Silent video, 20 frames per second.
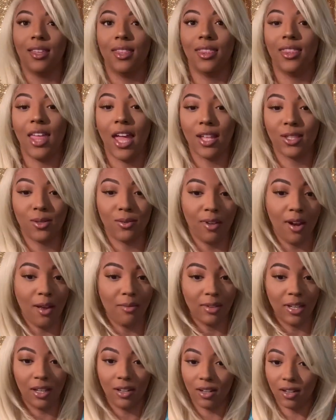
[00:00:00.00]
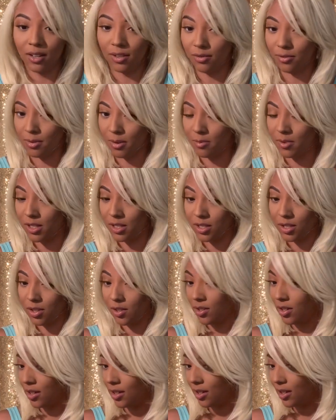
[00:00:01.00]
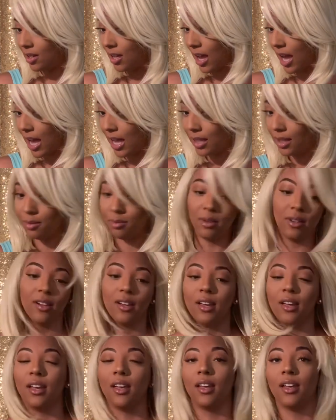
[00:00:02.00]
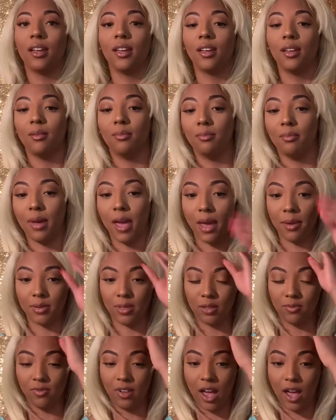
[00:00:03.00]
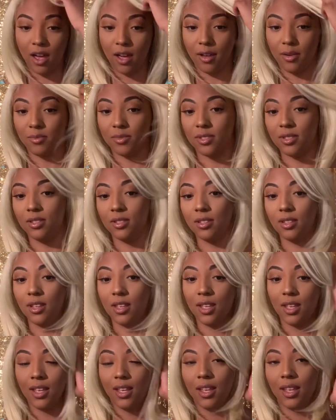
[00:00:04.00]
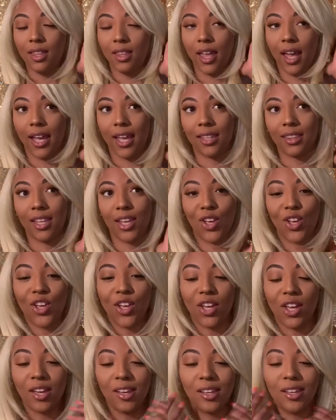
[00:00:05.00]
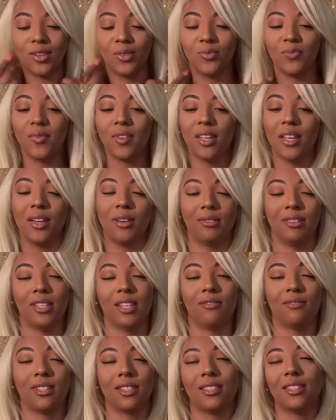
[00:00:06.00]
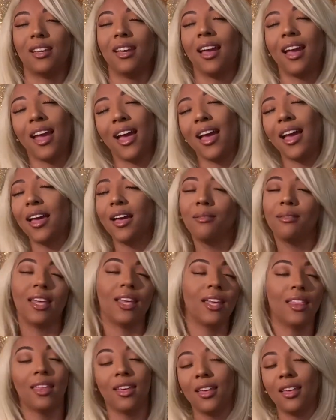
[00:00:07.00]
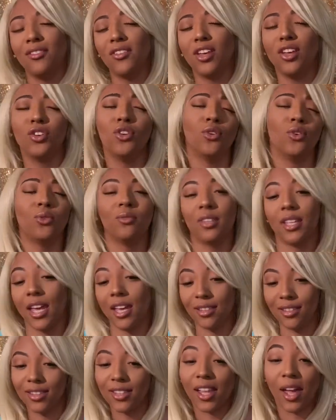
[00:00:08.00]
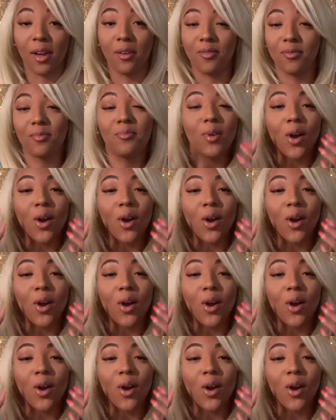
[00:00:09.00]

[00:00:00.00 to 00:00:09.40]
that's what I'm getting from this unit. Halle Berry, BAPS vibes. Like at the end, when they were singing, that